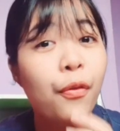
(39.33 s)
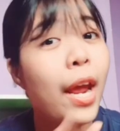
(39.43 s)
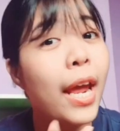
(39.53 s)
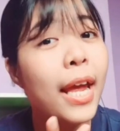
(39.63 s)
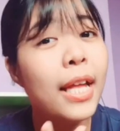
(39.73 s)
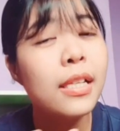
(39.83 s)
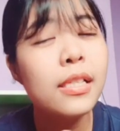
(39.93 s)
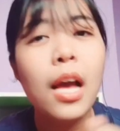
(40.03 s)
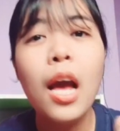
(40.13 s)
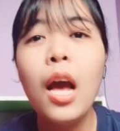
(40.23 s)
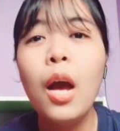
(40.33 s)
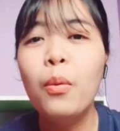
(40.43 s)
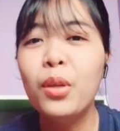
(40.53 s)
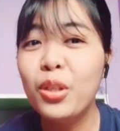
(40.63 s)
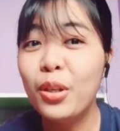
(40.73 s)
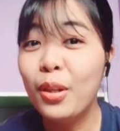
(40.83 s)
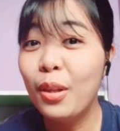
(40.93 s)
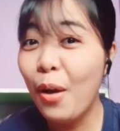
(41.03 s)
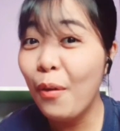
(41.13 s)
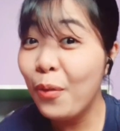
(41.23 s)
friends, with your
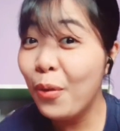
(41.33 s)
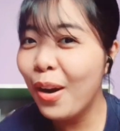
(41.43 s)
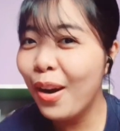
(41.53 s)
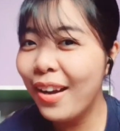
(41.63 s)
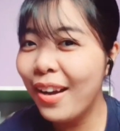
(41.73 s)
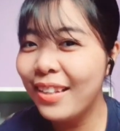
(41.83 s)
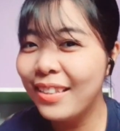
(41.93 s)
loved ones,